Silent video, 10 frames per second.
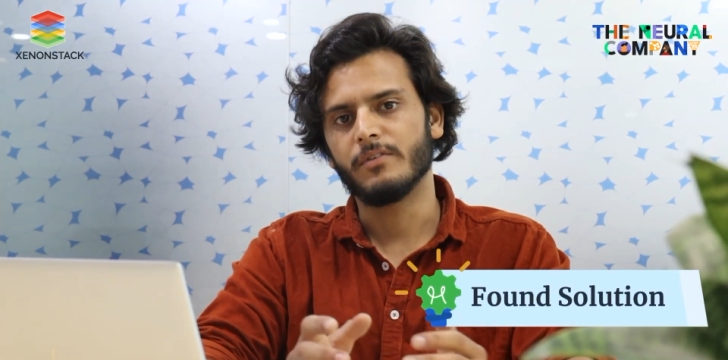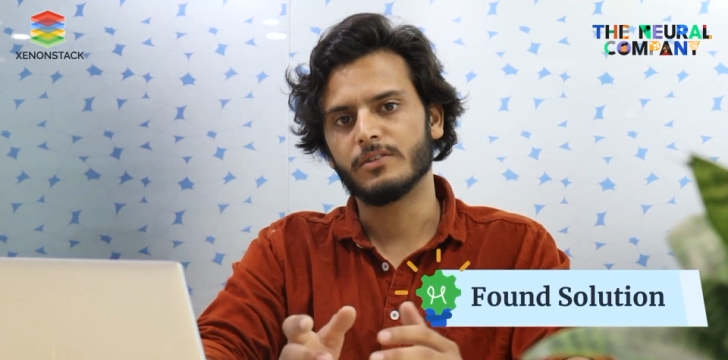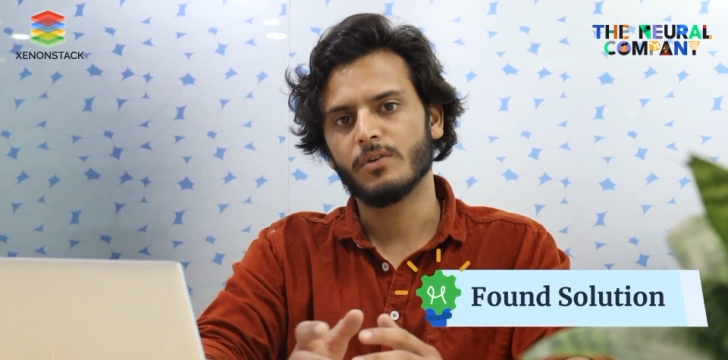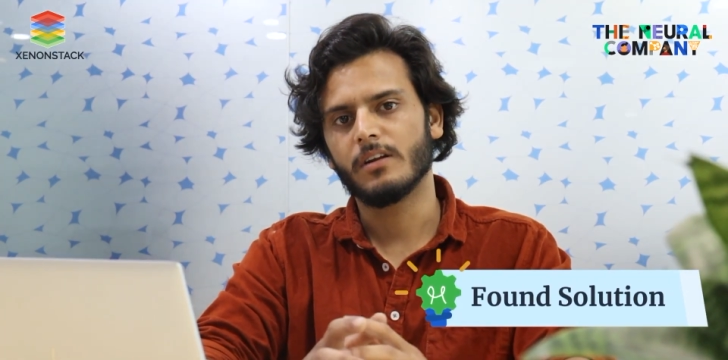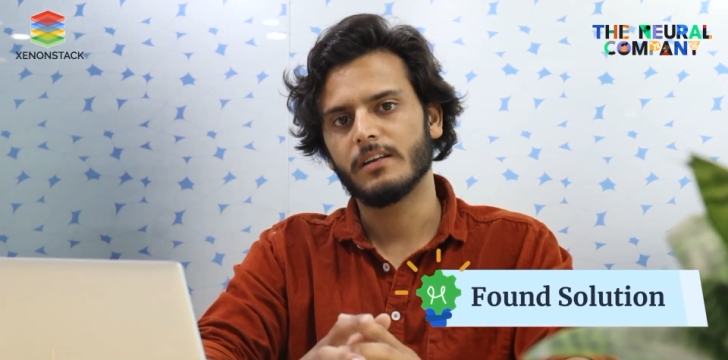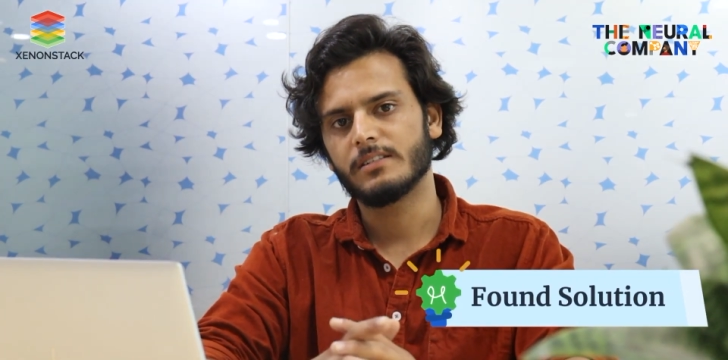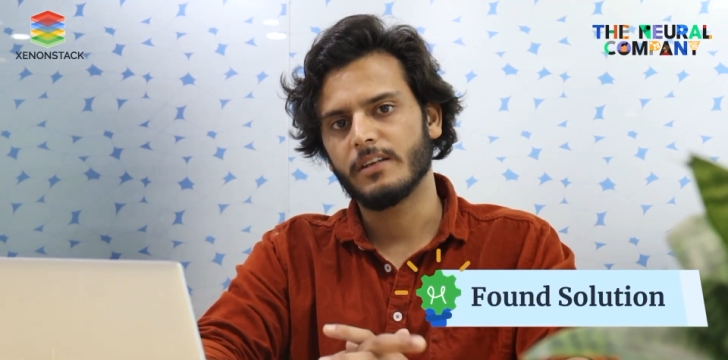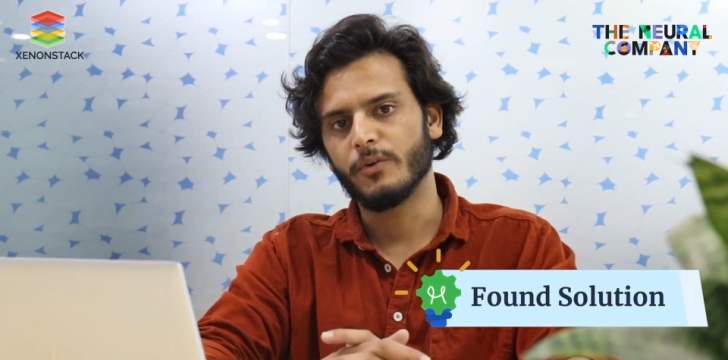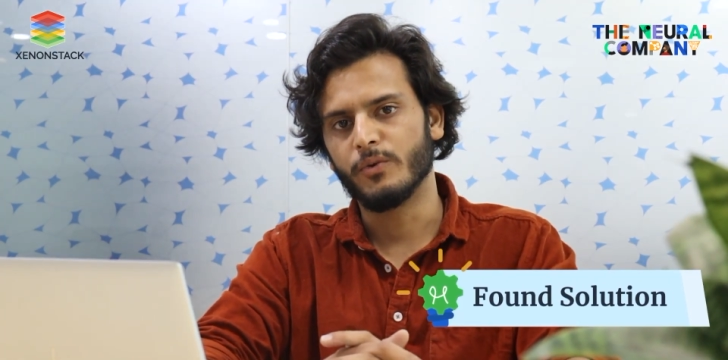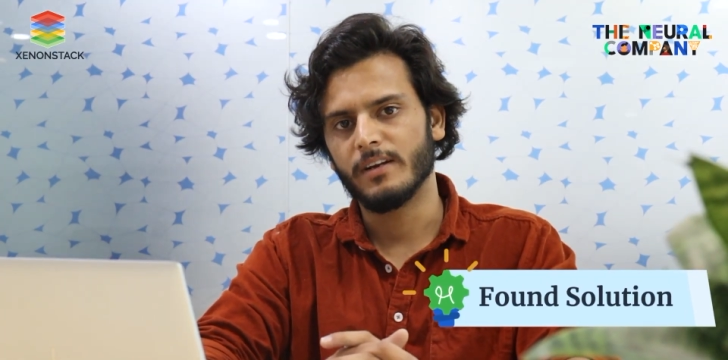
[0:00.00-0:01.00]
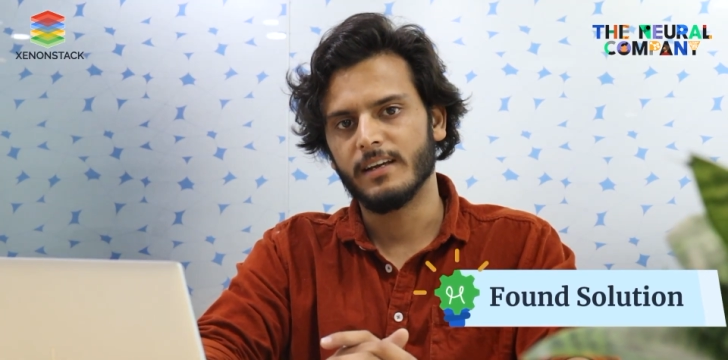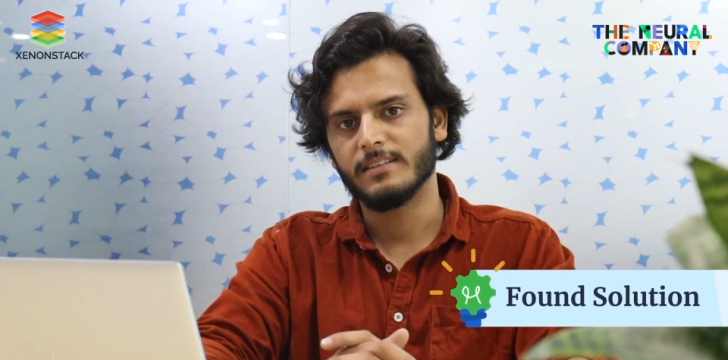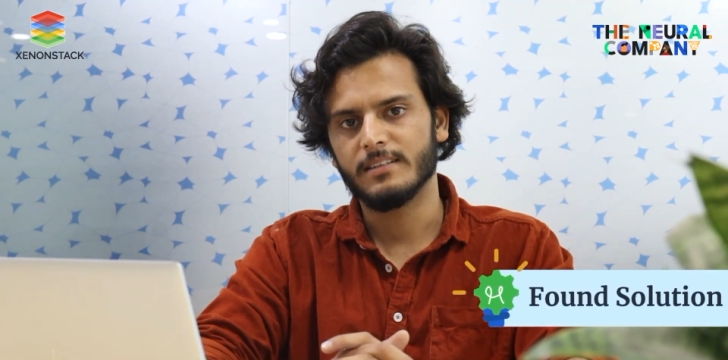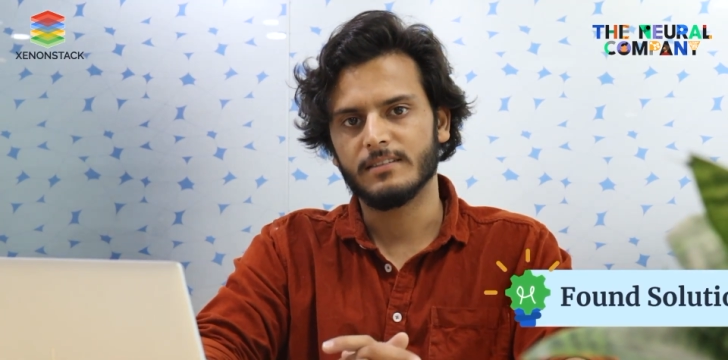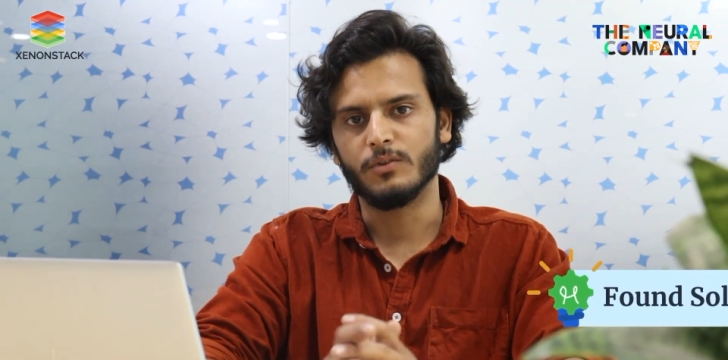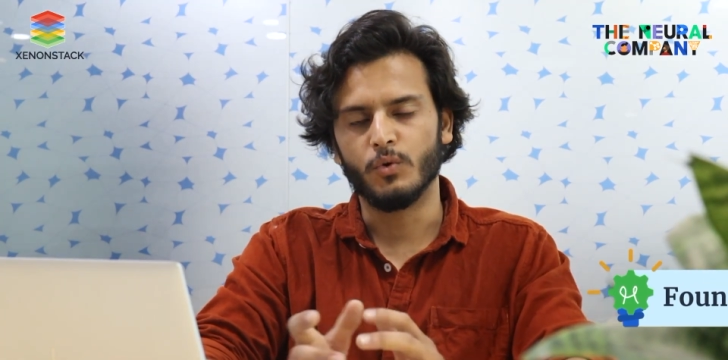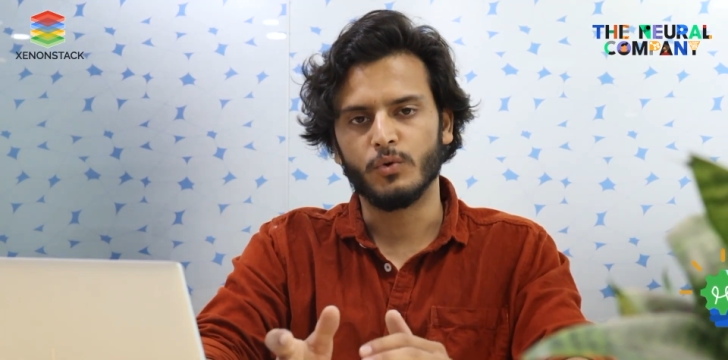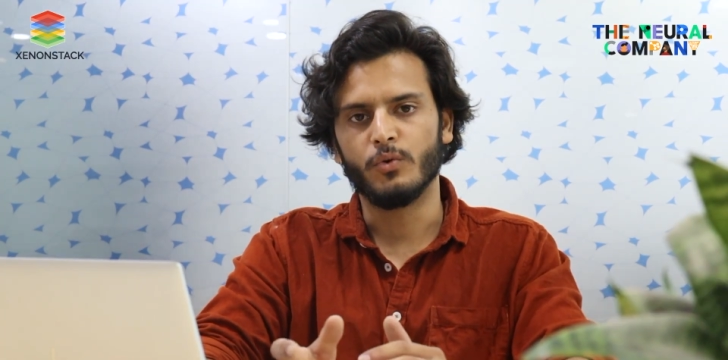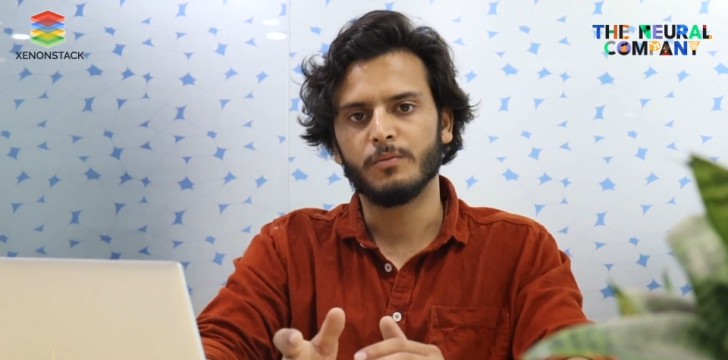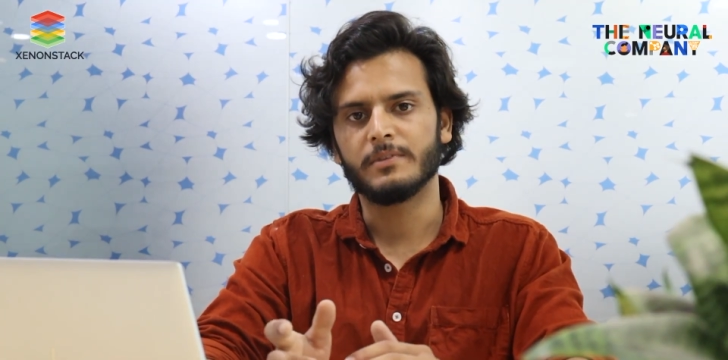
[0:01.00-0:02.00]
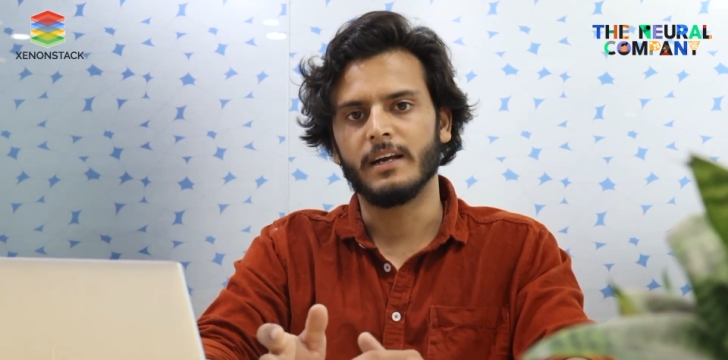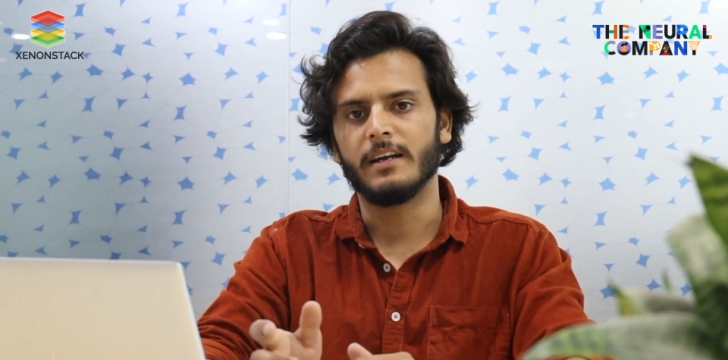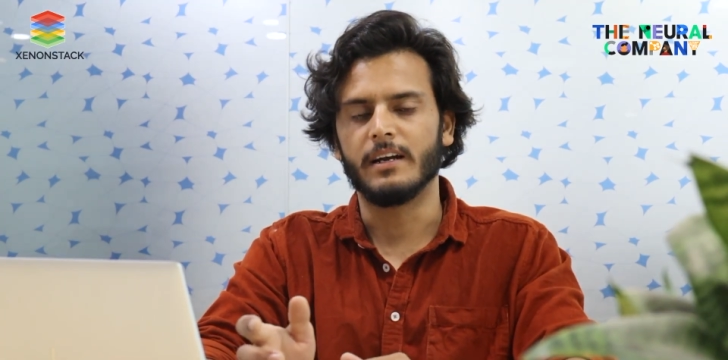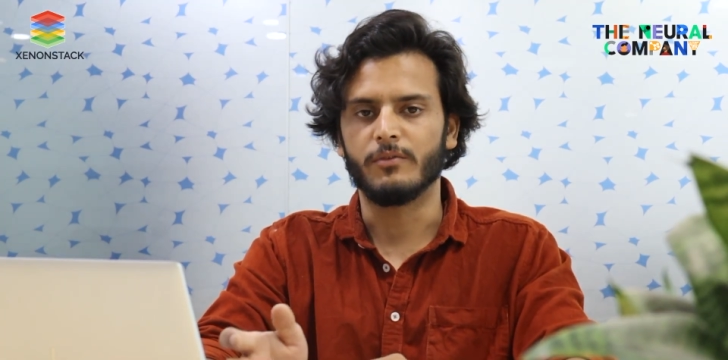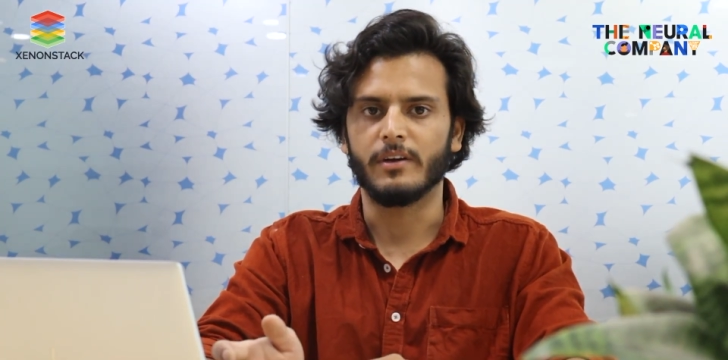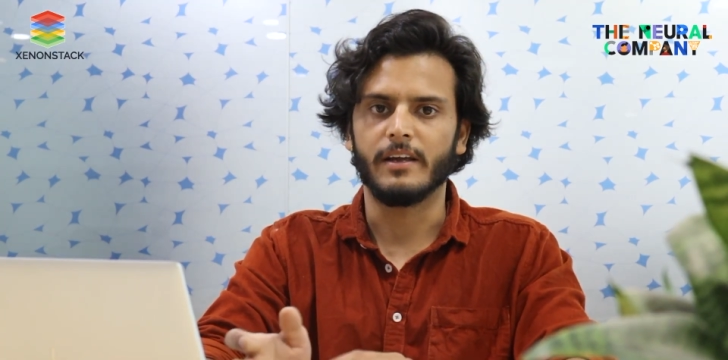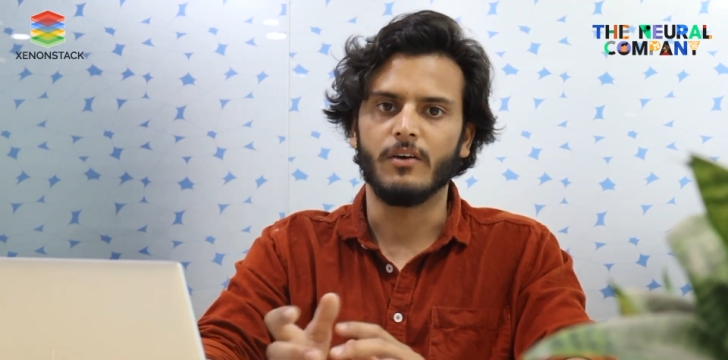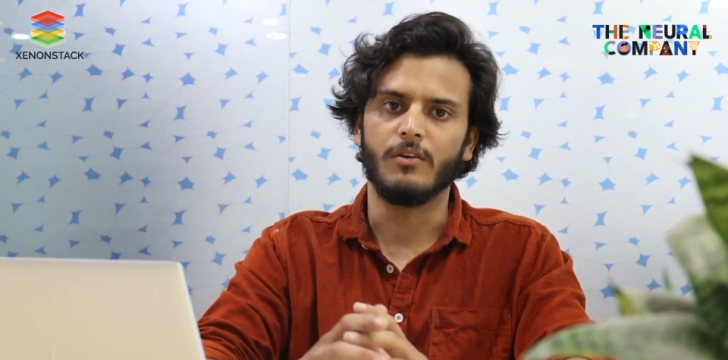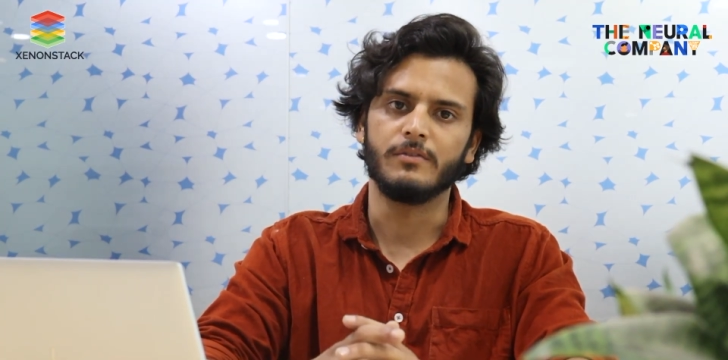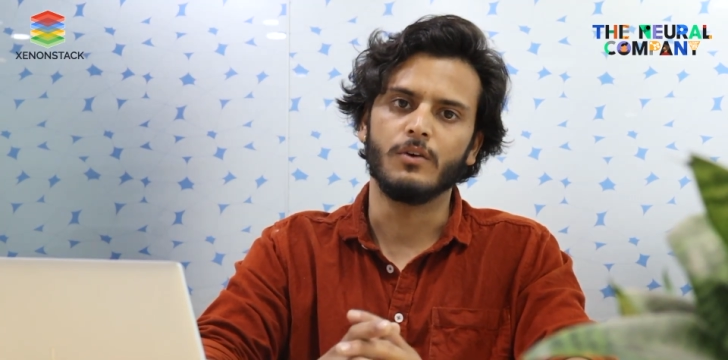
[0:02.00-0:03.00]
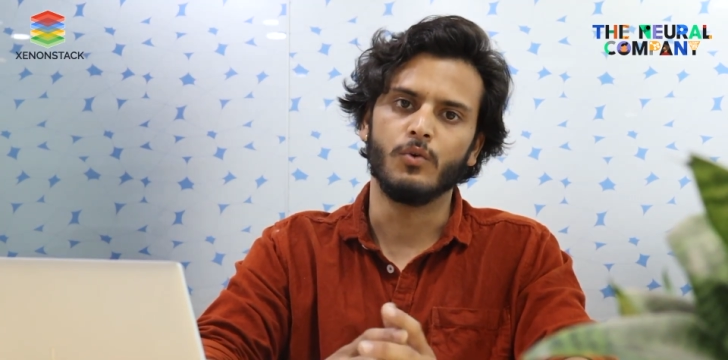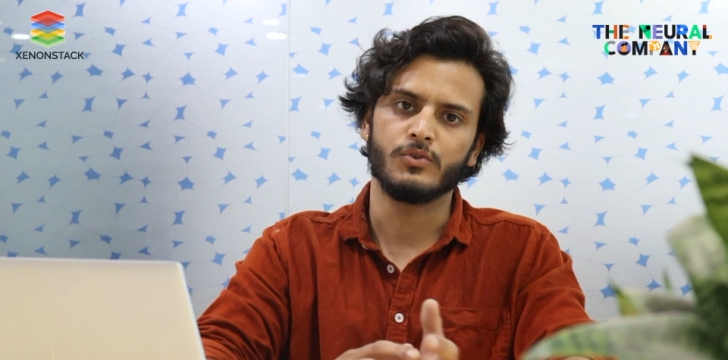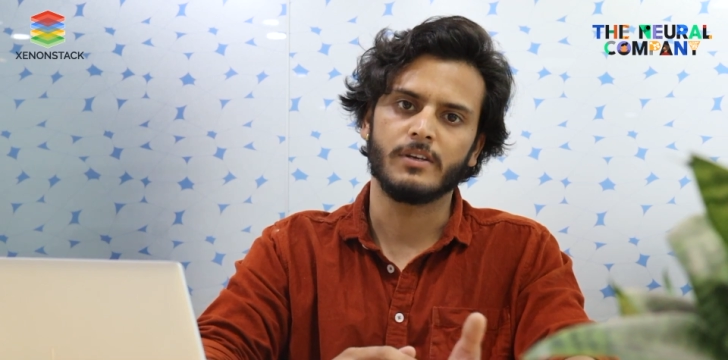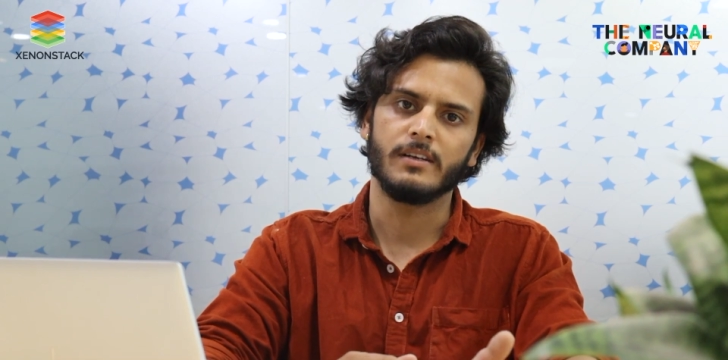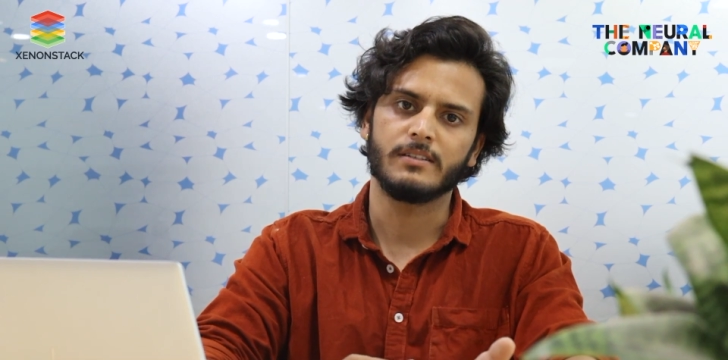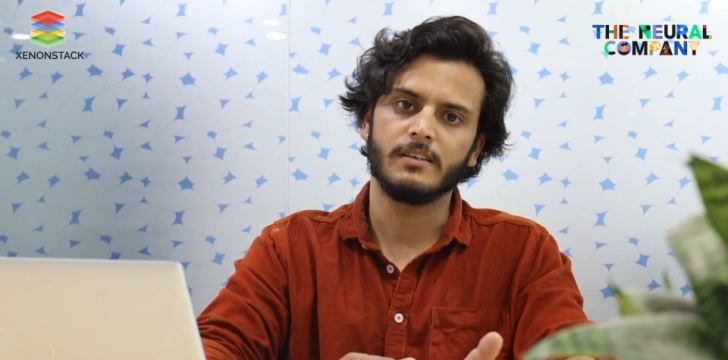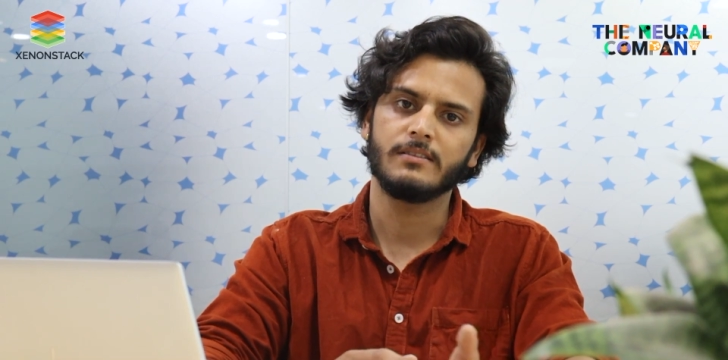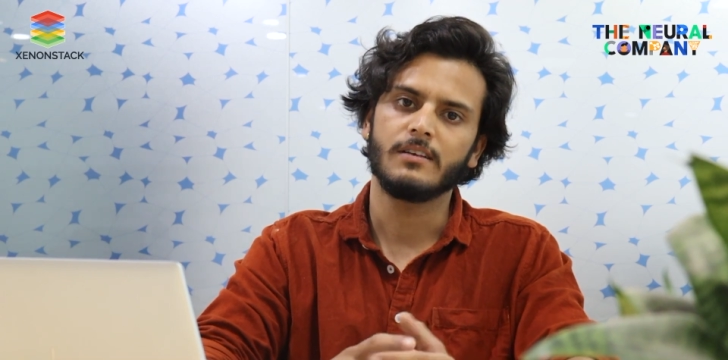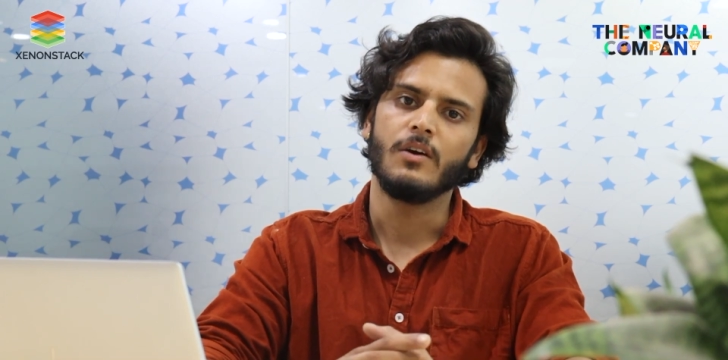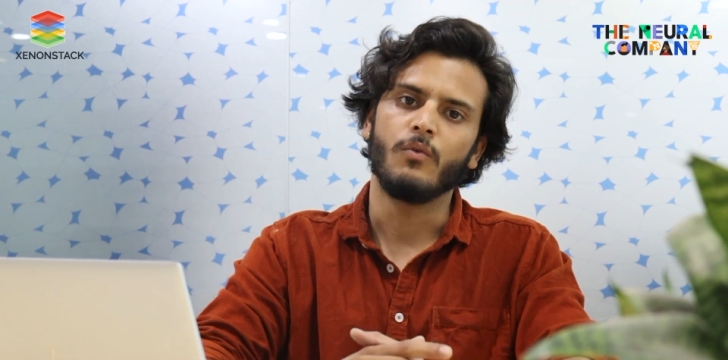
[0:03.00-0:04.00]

virtual cluster utilizes node groups and networking of the host clusters,